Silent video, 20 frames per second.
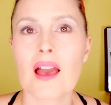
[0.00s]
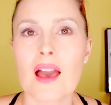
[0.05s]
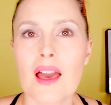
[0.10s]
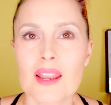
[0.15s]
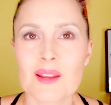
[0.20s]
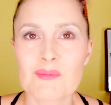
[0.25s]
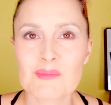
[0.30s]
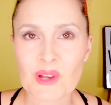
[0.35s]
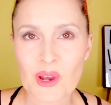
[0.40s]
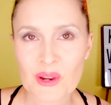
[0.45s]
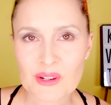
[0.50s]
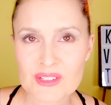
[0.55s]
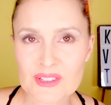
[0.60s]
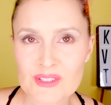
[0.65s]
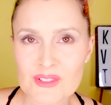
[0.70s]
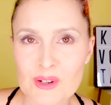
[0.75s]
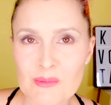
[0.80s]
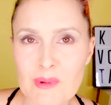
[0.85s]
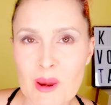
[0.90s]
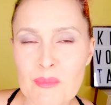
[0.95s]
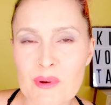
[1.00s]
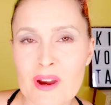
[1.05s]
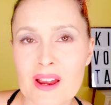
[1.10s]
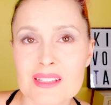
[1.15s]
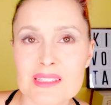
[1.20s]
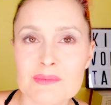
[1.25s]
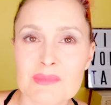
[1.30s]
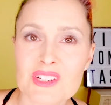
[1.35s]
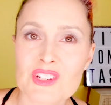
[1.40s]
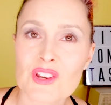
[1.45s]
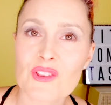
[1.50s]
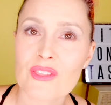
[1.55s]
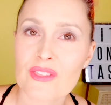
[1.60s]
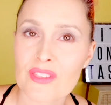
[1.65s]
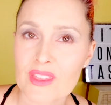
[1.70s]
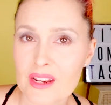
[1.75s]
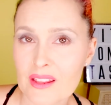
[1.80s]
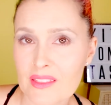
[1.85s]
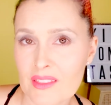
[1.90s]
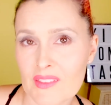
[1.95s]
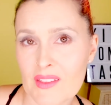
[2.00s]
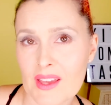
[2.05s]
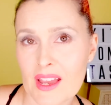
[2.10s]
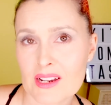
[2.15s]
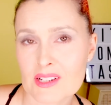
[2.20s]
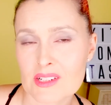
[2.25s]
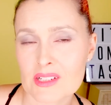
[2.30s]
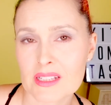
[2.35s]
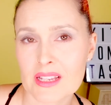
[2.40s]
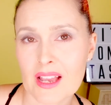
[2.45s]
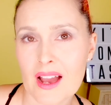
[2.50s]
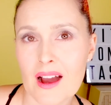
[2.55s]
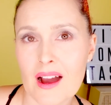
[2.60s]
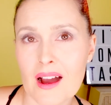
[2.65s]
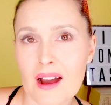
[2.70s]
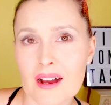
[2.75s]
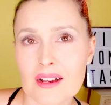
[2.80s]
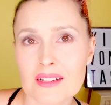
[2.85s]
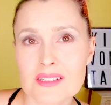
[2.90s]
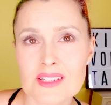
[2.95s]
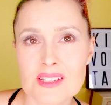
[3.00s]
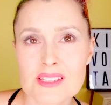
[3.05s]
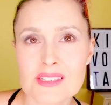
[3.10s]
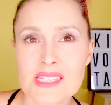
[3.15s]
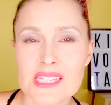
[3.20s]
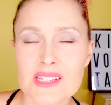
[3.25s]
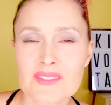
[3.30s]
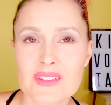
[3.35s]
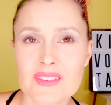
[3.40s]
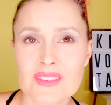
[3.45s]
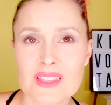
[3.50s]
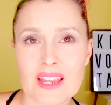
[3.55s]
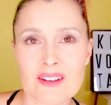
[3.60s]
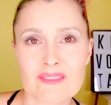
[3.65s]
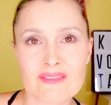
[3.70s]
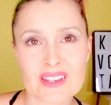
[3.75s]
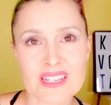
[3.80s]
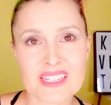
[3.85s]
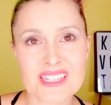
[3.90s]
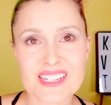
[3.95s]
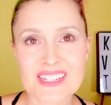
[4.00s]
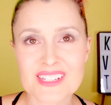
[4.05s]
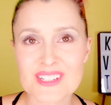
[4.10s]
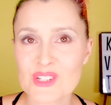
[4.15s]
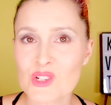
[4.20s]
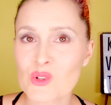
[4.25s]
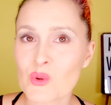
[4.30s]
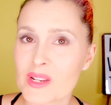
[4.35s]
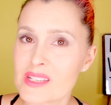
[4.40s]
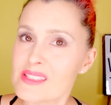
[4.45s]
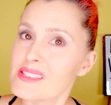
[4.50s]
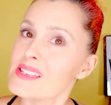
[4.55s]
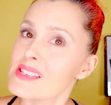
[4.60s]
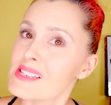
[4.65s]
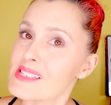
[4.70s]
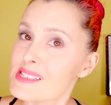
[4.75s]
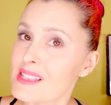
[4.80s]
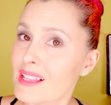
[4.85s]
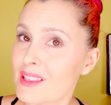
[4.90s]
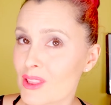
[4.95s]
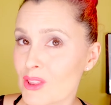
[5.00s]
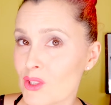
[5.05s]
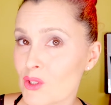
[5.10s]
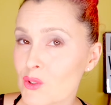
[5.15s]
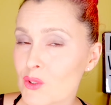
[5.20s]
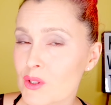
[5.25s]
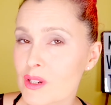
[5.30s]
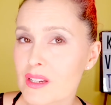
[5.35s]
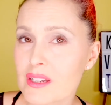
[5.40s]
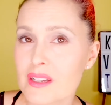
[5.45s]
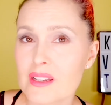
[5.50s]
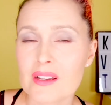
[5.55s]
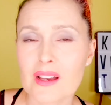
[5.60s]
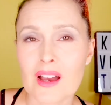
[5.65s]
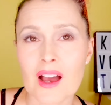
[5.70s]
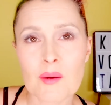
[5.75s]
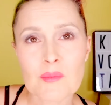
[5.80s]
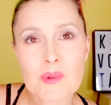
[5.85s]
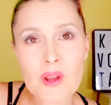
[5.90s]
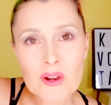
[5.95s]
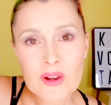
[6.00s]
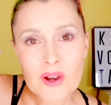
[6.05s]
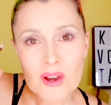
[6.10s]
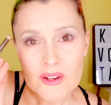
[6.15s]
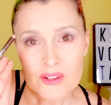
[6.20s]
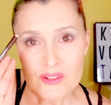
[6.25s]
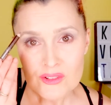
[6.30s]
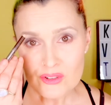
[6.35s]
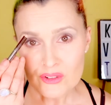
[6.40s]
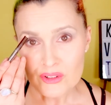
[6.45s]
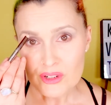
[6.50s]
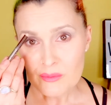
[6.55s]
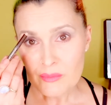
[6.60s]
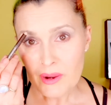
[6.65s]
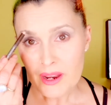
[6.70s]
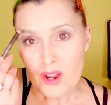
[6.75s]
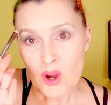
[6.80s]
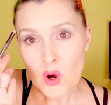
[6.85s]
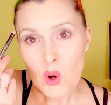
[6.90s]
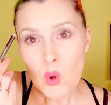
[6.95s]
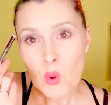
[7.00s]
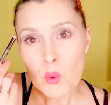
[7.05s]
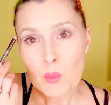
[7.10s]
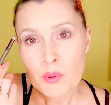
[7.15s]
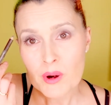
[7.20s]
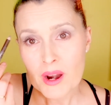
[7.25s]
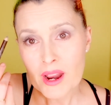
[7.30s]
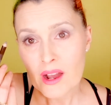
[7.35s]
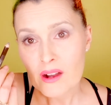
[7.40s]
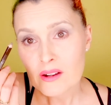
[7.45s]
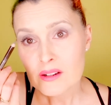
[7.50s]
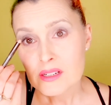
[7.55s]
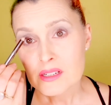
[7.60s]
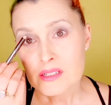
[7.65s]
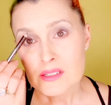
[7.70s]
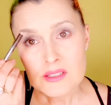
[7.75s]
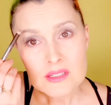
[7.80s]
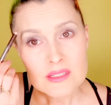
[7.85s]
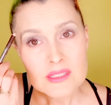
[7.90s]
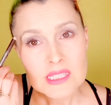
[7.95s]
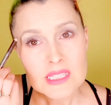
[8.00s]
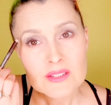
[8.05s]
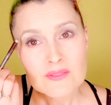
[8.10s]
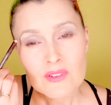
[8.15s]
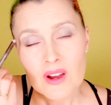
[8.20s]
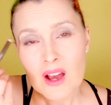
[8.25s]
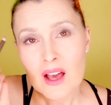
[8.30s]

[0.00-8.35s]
And I'm going to draw my brows much thinner than they actually are, just to give it that vintage 20s look. I'm not going to draw in my whole brow, just